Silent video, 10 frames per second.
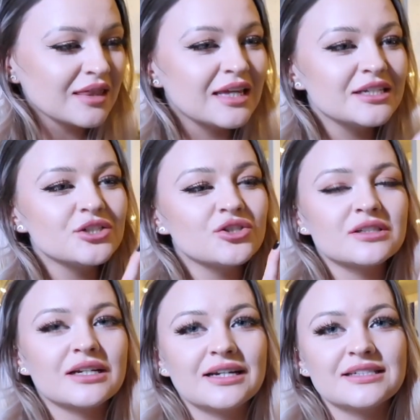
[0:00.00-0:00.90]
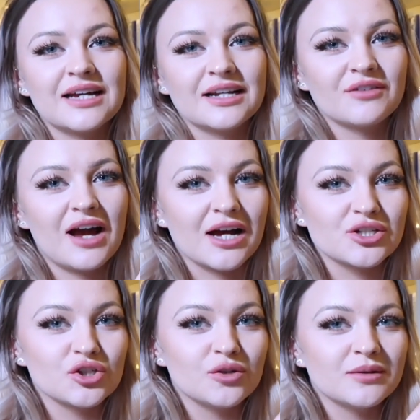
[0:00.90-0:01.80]
this is just a nice kind of
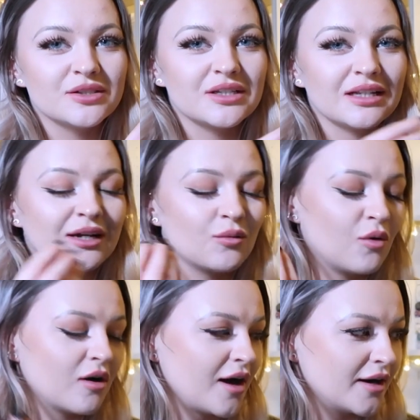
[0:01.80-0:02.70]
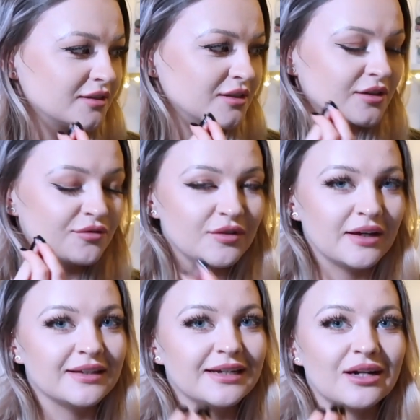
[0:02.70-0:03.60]
catch up as to like what characters are
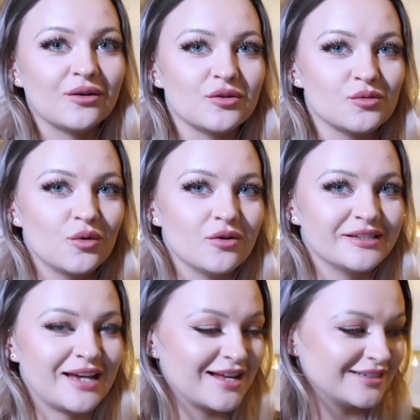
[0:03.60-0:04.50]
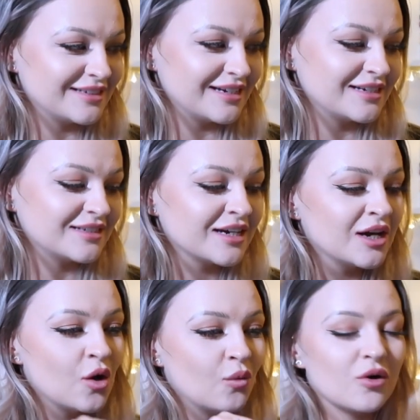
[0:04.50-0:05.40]
feeling now that the war has ended
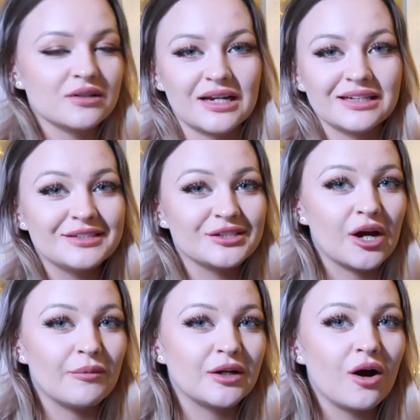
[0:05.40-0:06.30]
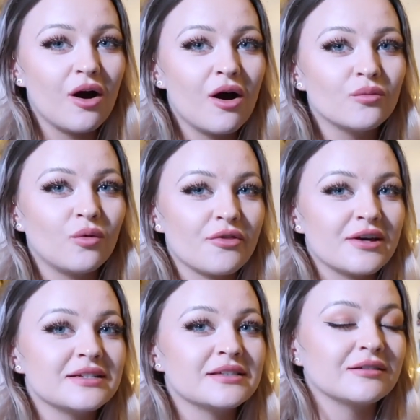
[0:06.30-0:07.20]
what exactly is going on what
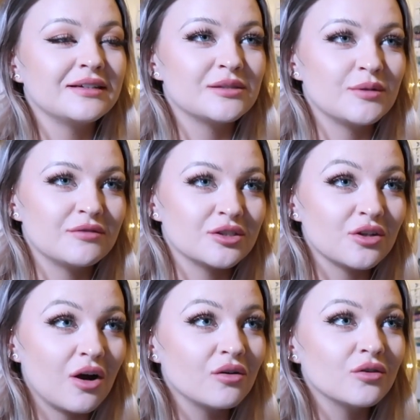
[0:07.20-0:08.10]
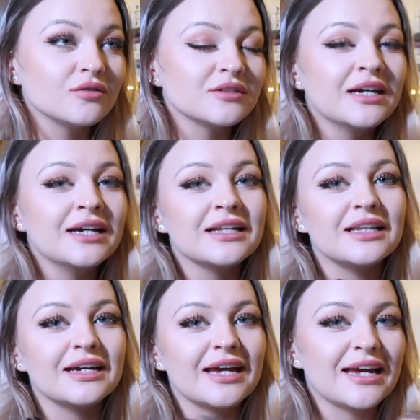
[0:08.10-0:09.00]
things still need to be resolved
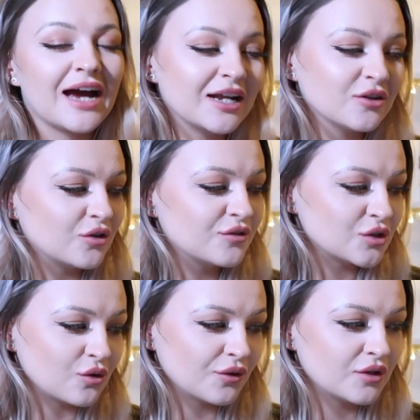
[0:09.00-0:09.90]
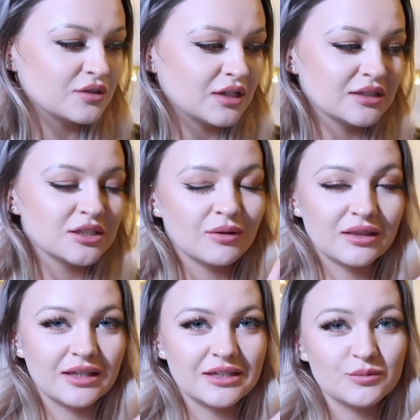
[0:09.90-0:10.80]
like it kind of covers all those things so i
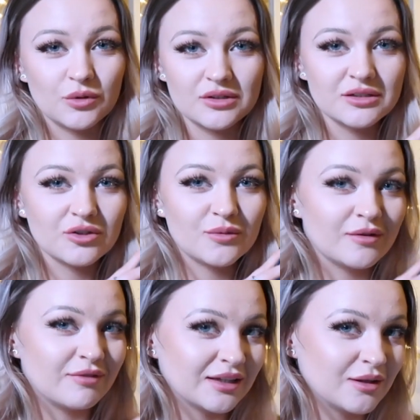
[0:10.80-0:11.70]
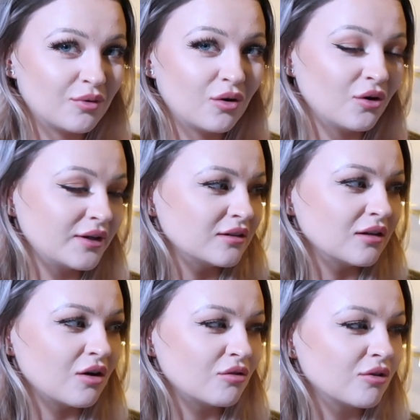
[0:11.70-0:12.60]
think this book is going to be really important in the
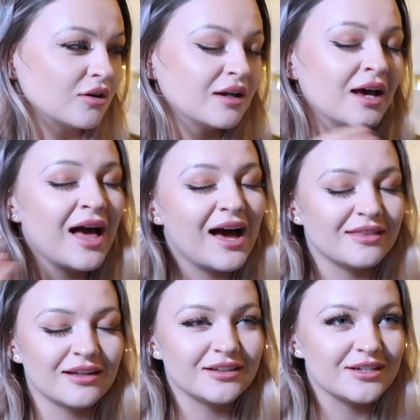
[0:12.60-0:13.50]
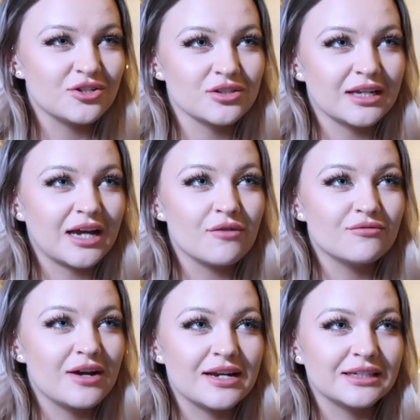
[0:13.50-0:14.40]
long run i think that it's just like a
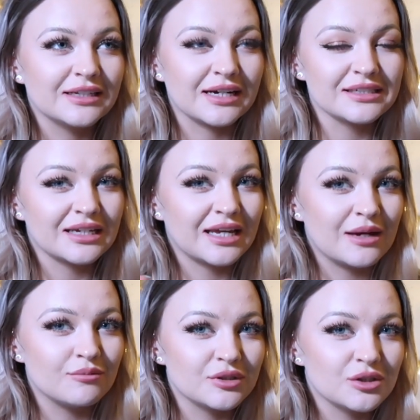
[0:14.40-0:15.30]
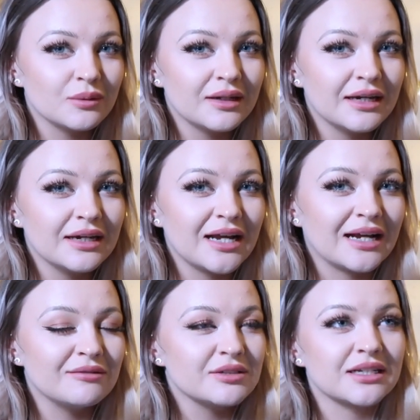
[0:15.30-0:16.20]
really nice like in between
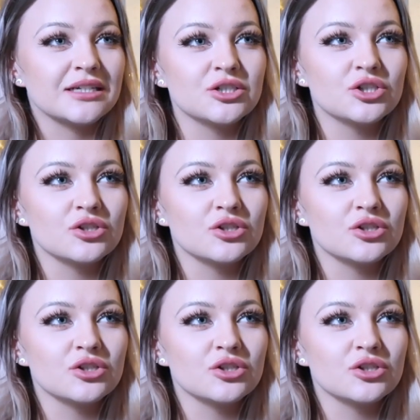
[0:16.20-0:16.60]
and it was nice to